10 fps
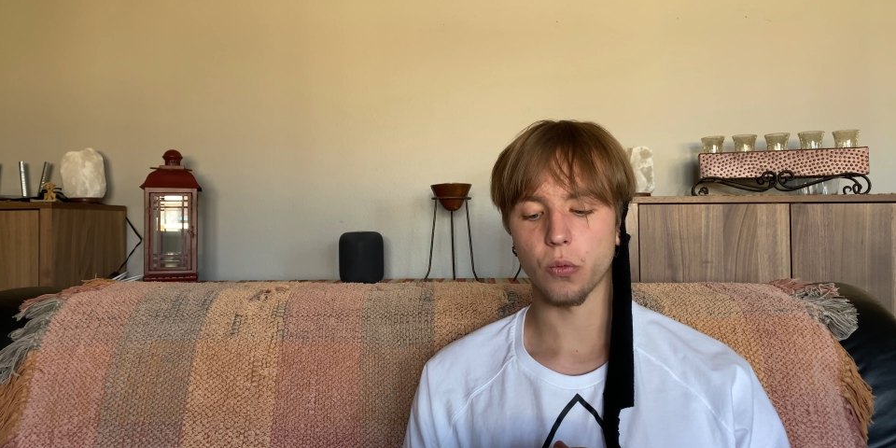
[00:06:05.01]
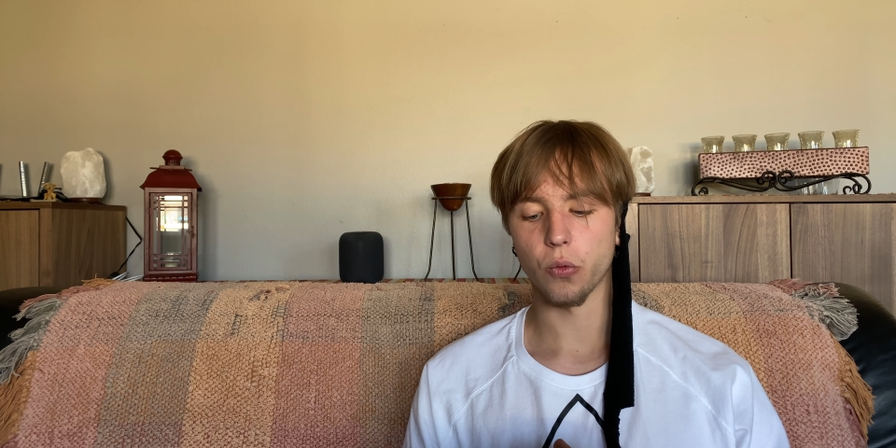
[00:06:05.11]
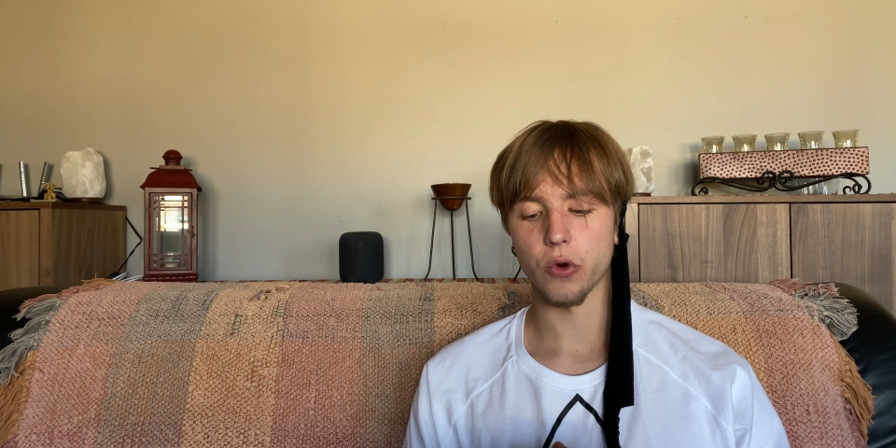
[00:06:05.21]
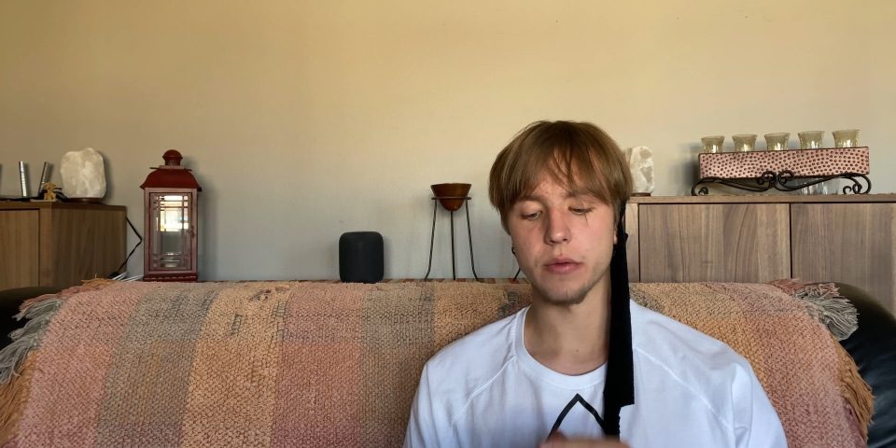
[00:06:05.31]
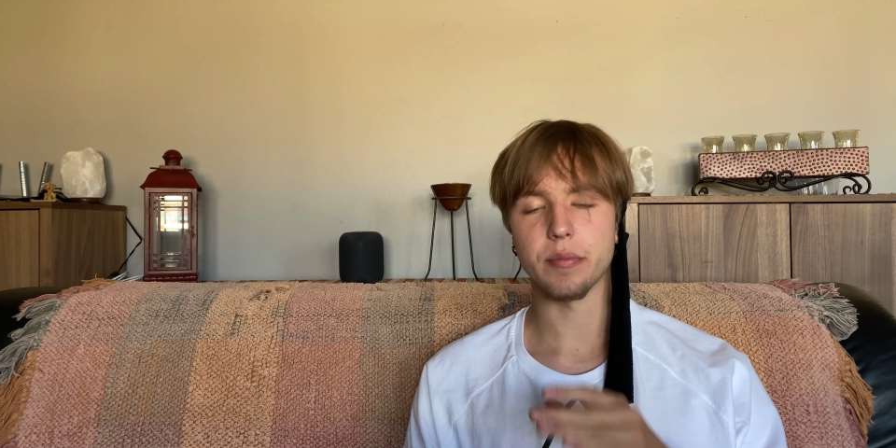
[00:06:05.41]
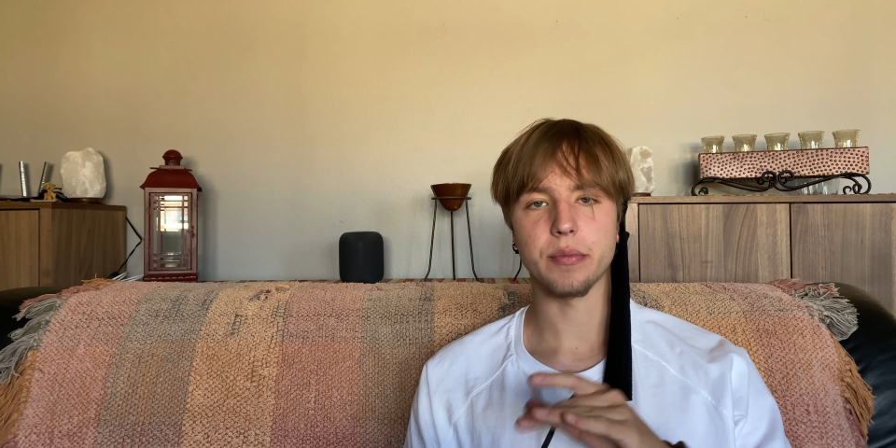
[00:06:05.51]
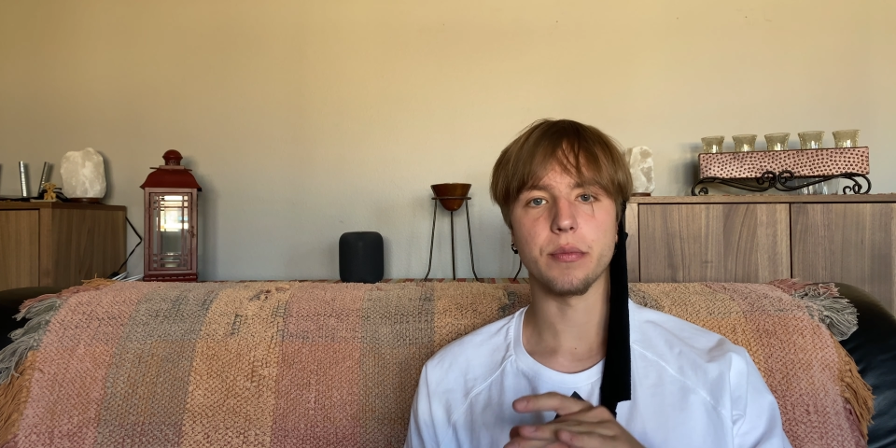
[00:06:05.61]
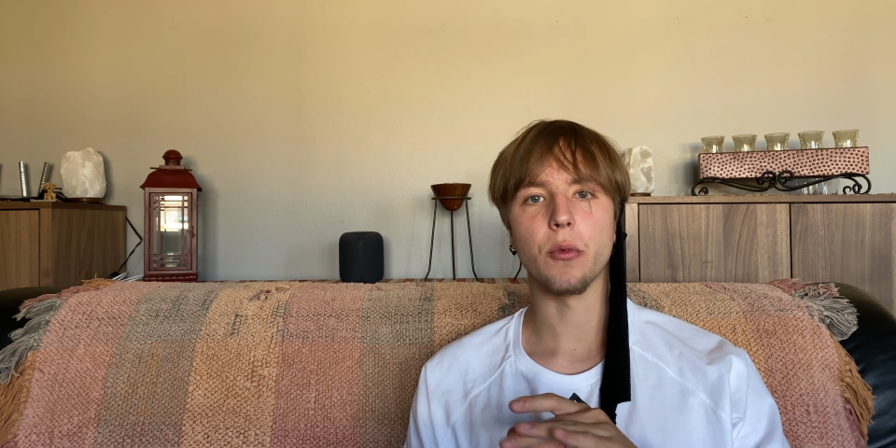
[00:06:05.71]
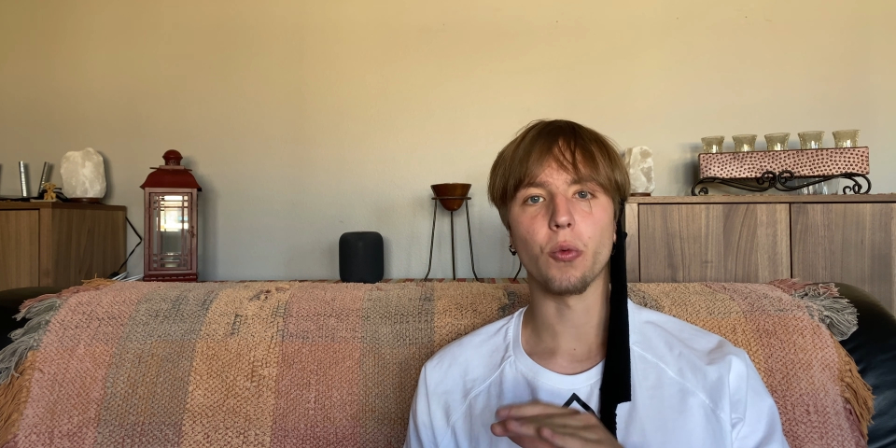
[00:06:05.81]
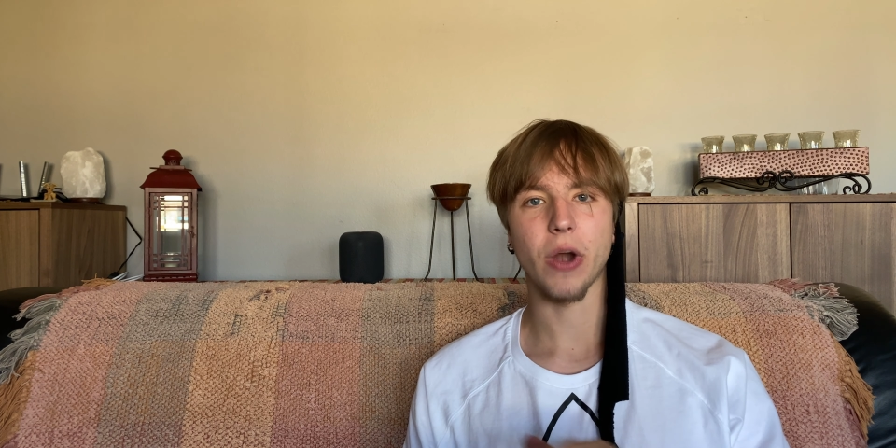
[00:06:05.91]
would
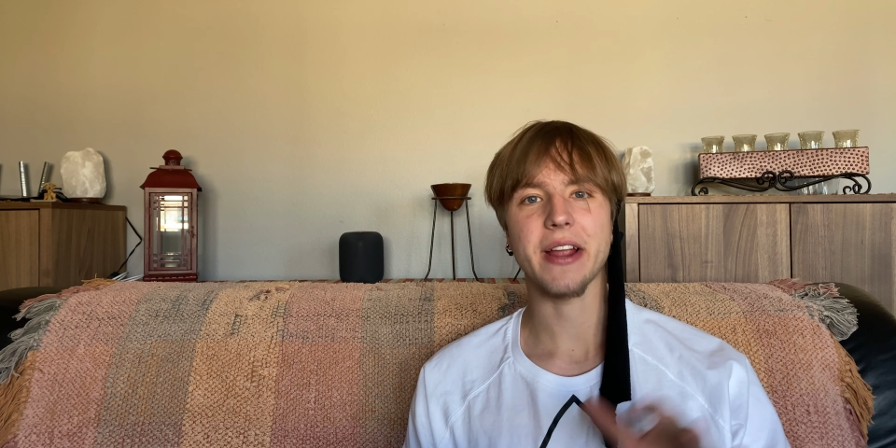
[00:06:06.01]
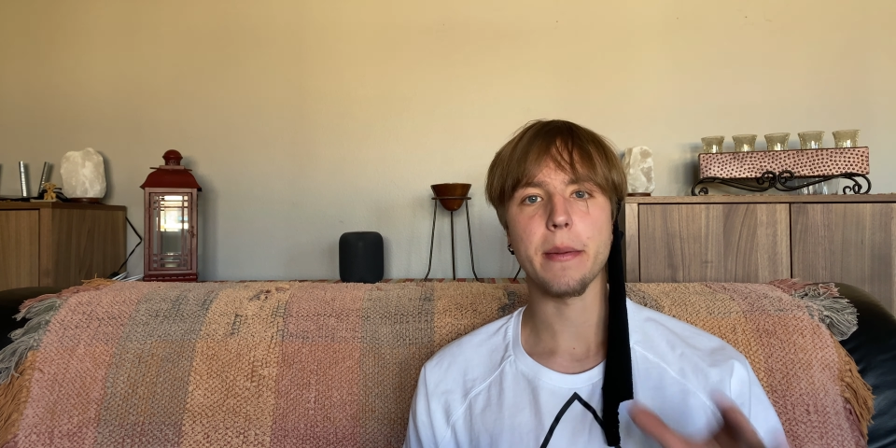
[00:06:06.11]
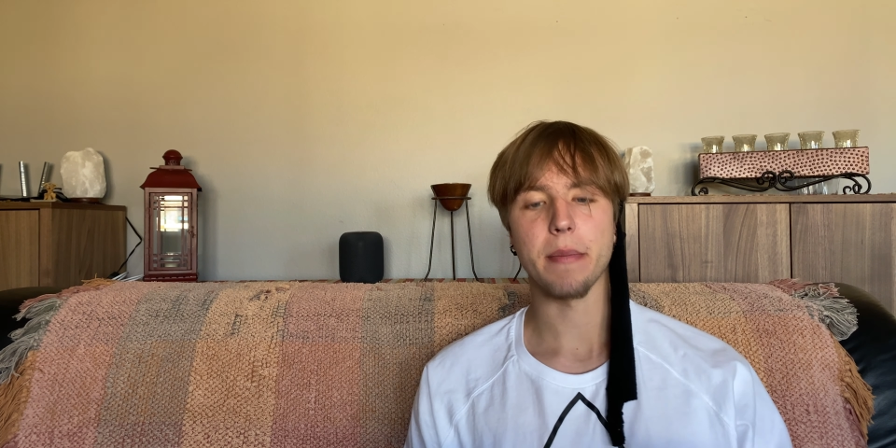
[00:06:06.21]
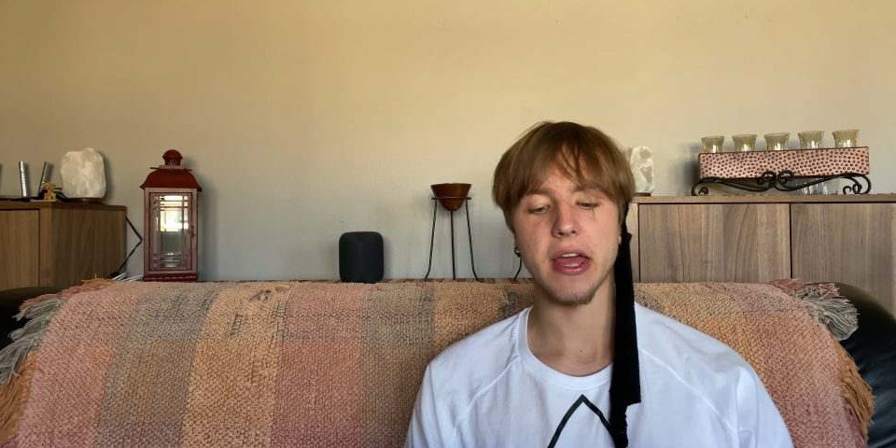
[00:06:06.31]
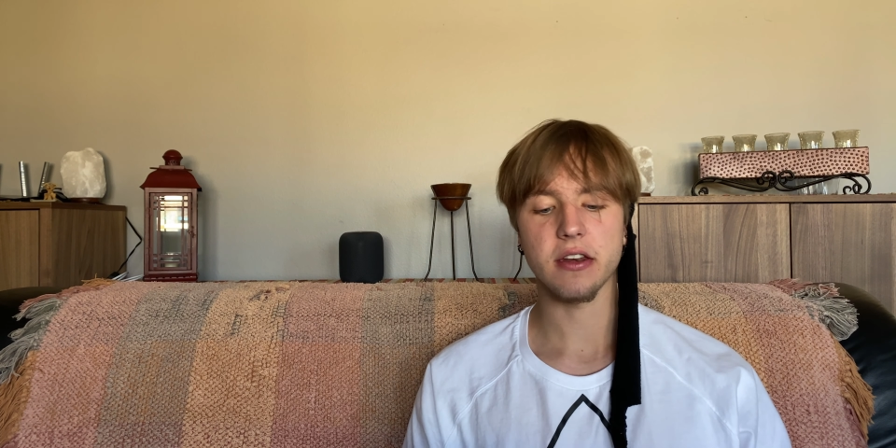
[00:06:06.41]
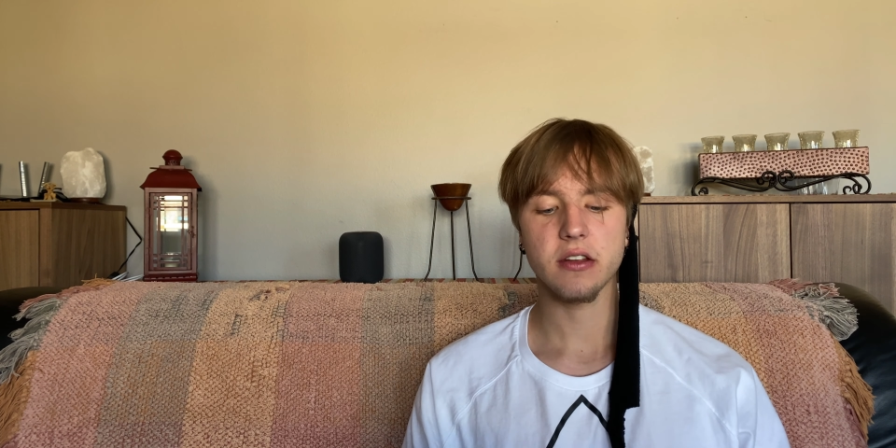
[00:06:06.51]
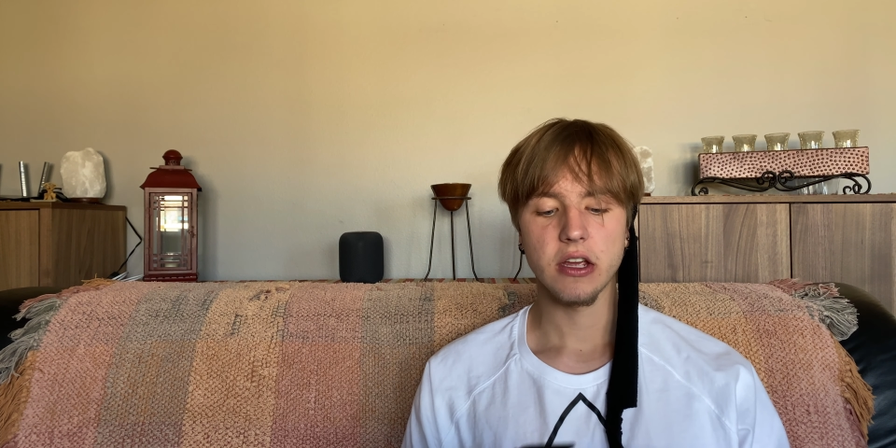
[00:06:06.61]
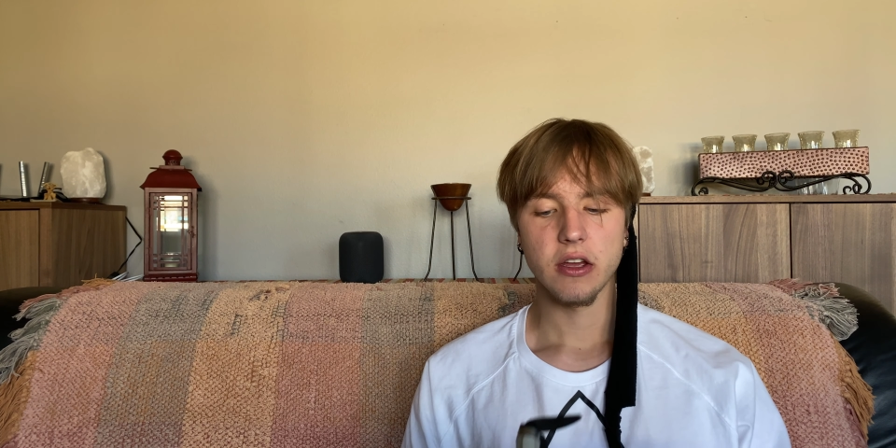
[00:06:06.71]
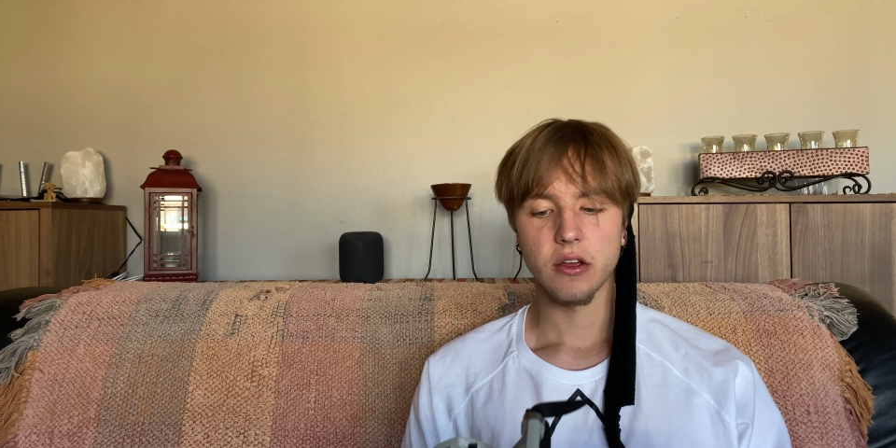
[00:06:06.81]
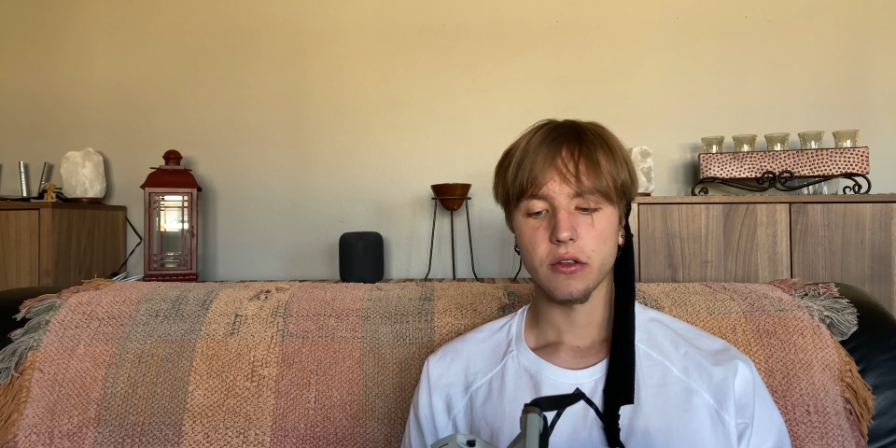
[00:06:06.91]

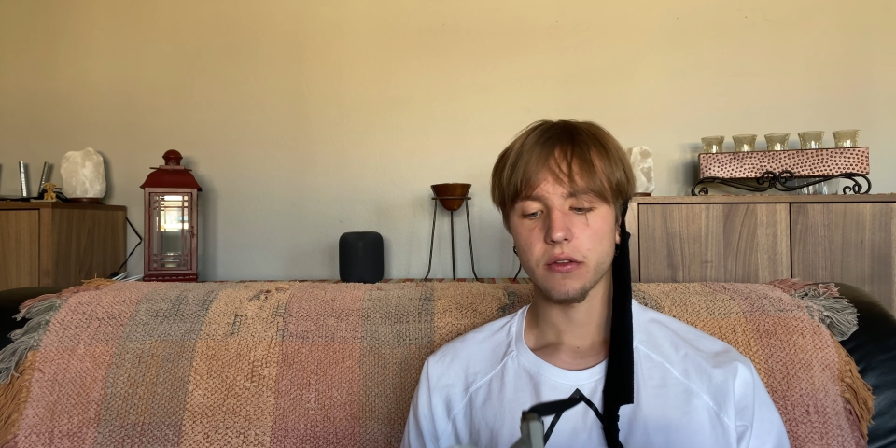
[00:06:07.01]
recommend.